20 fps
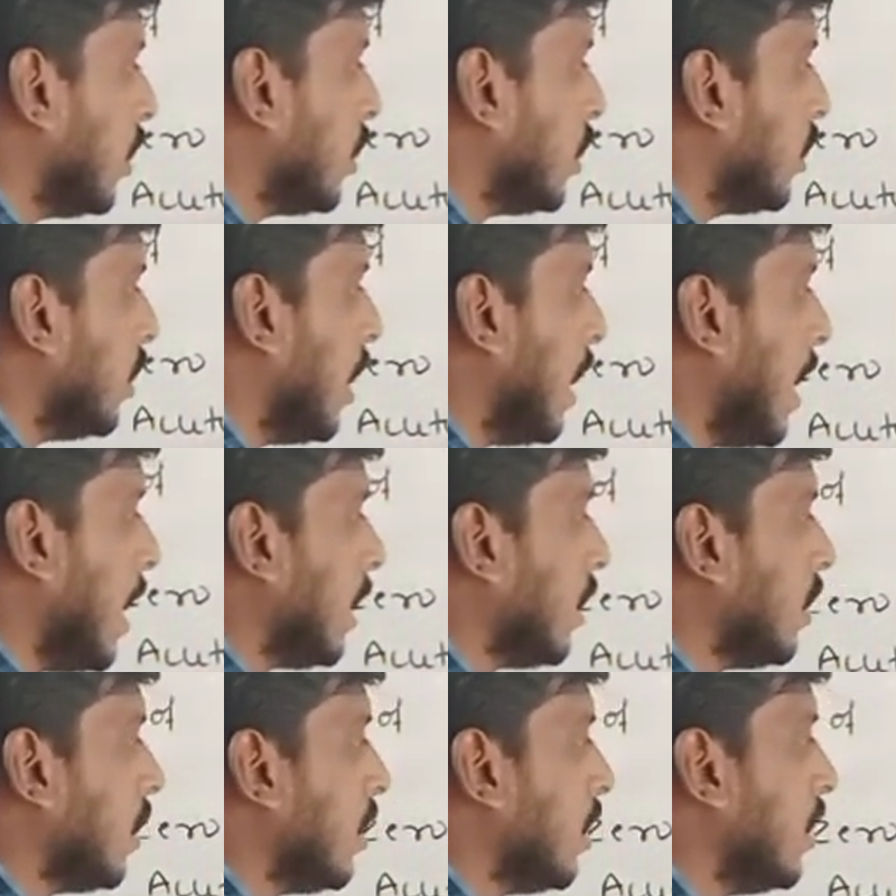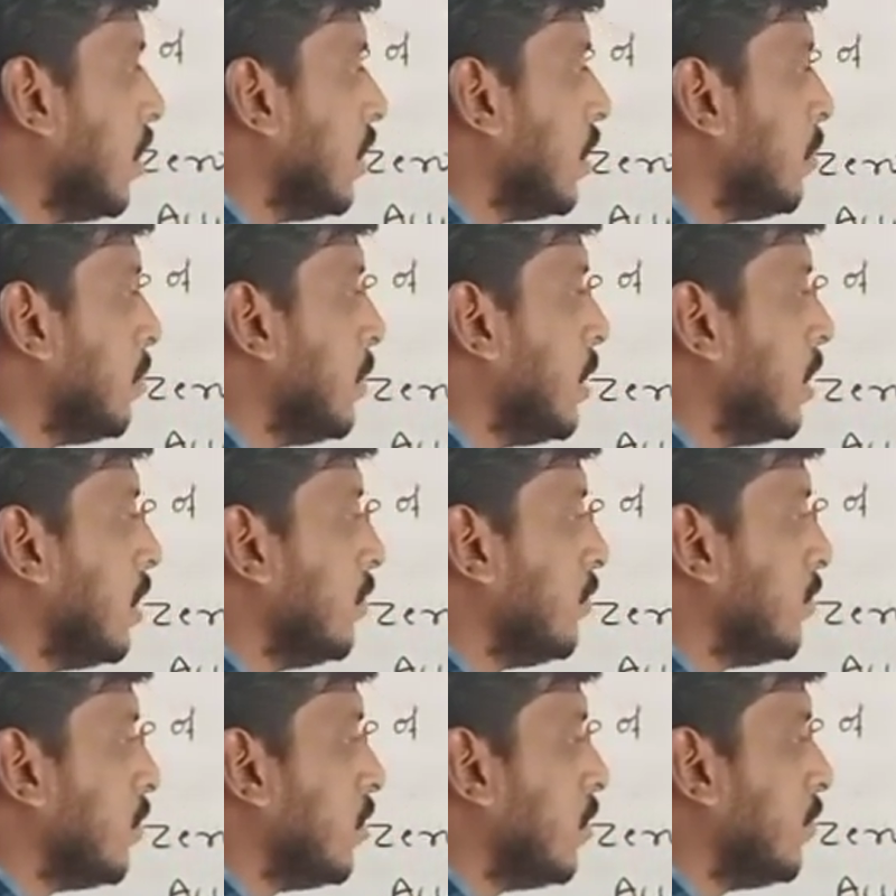The angle made
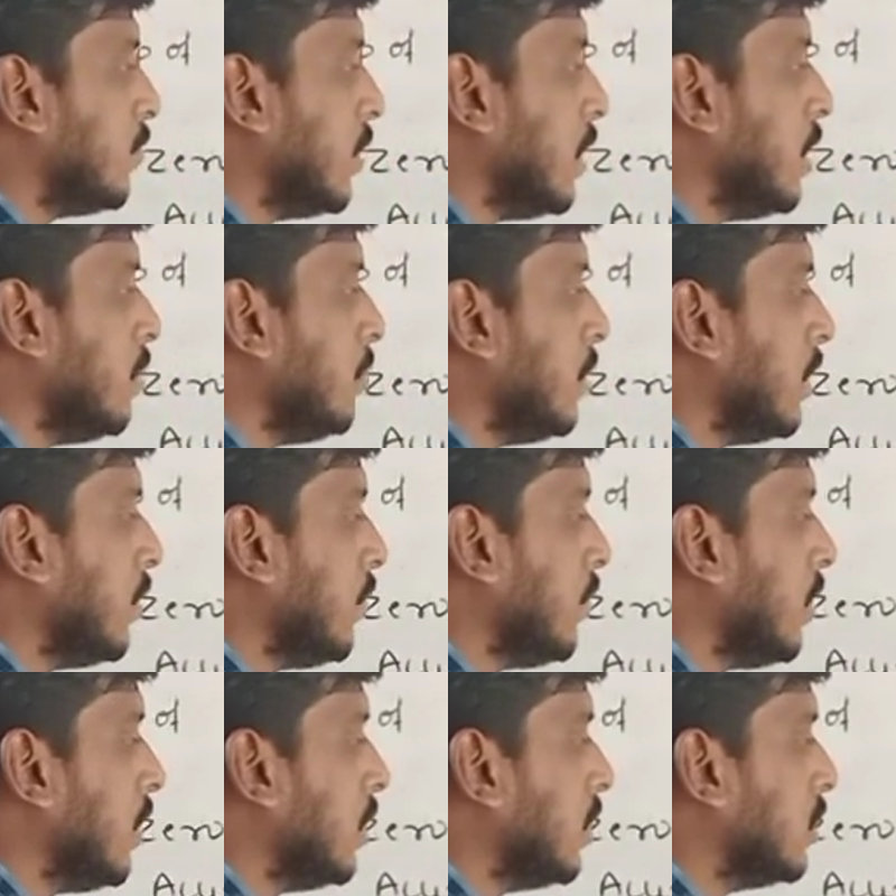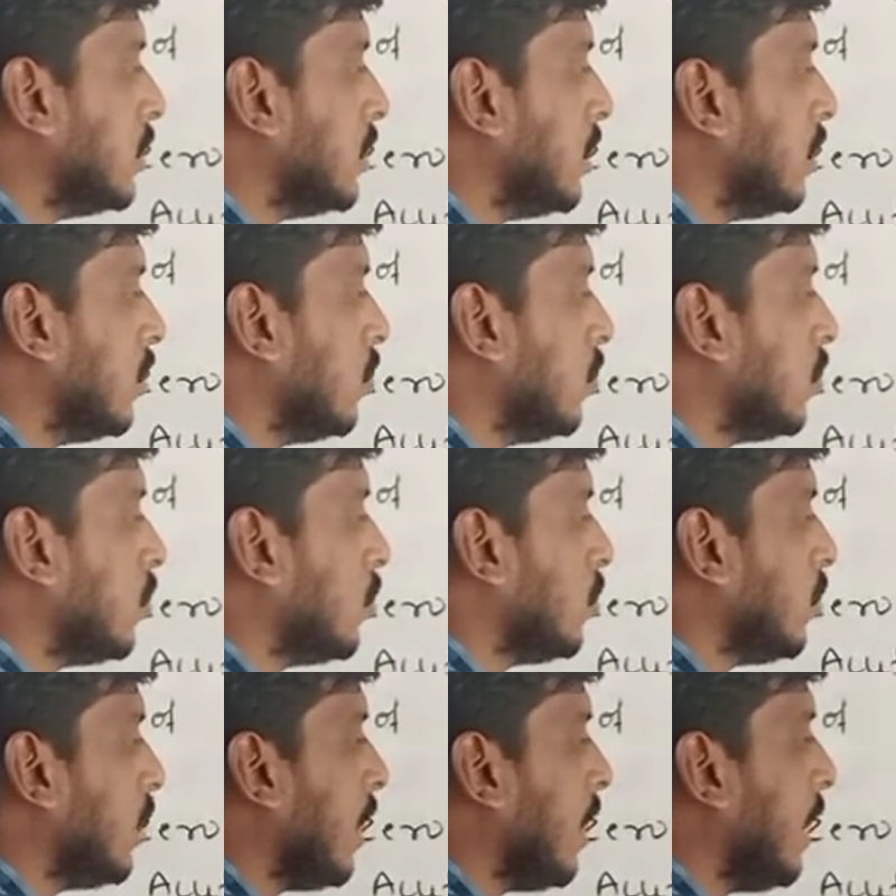up of in between 0
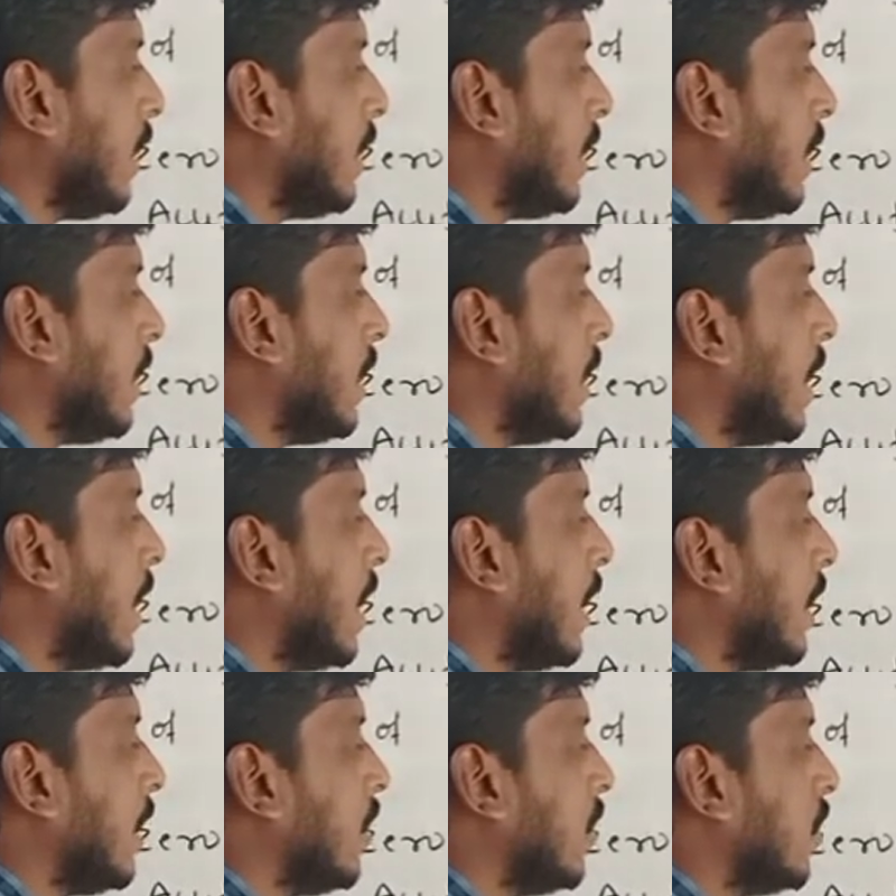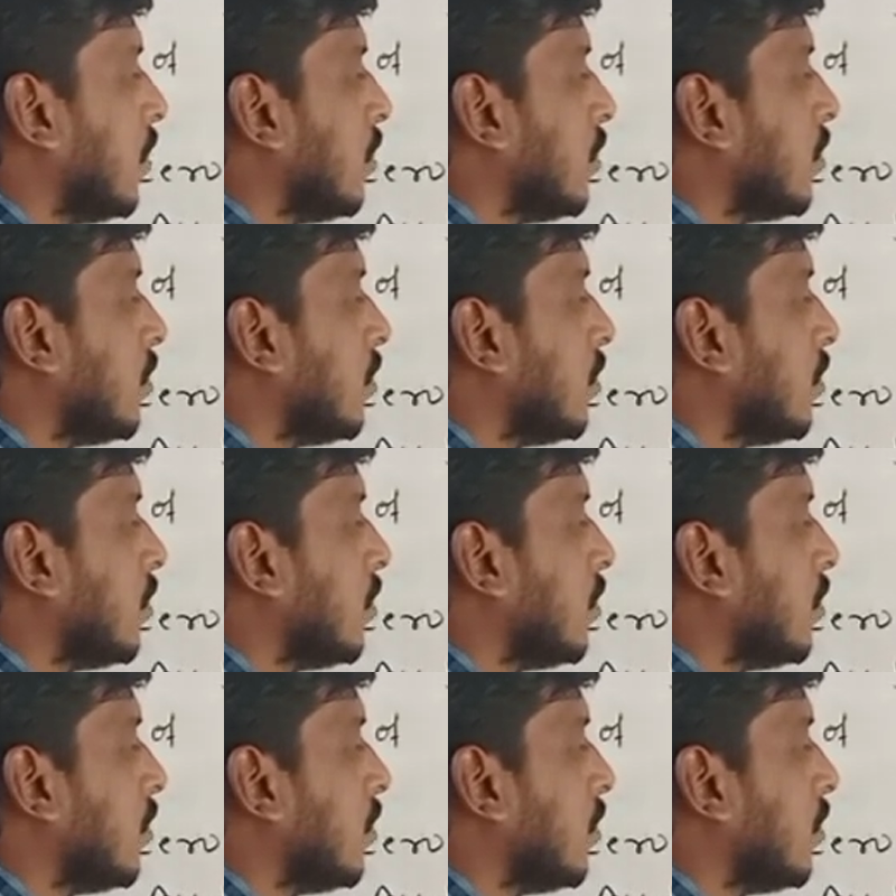to 89.